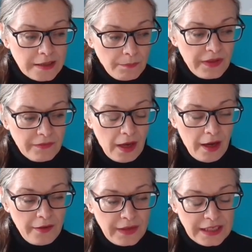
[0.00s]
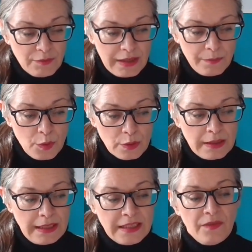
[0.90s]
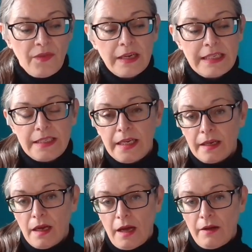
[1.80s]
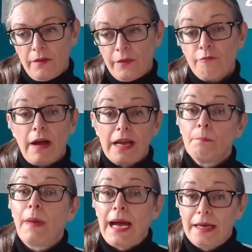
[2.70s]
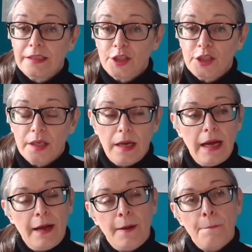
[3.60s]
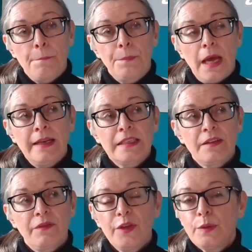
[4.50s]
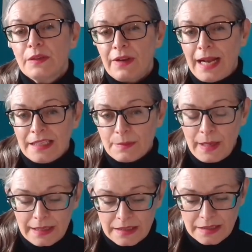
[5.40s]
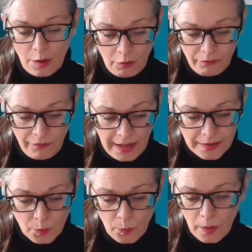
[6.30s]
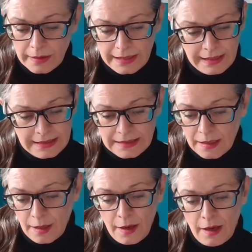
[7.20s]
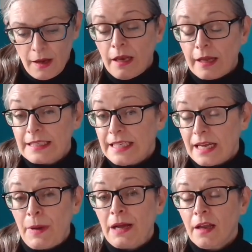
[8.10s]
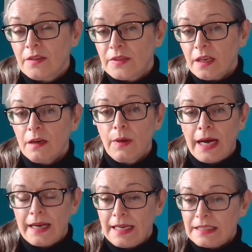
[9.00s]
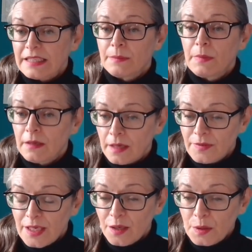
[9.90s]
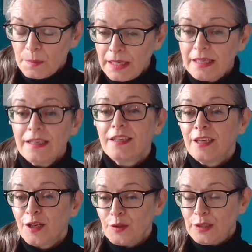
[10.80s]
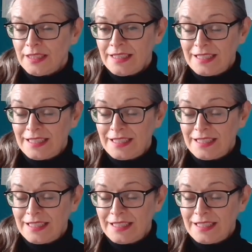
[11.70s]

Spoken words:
Something that I think is really important is finding the right match. And there's a few different aspects of that. One is, like I say, about lifestyle. Anna has a similar lifestyle to me. You know,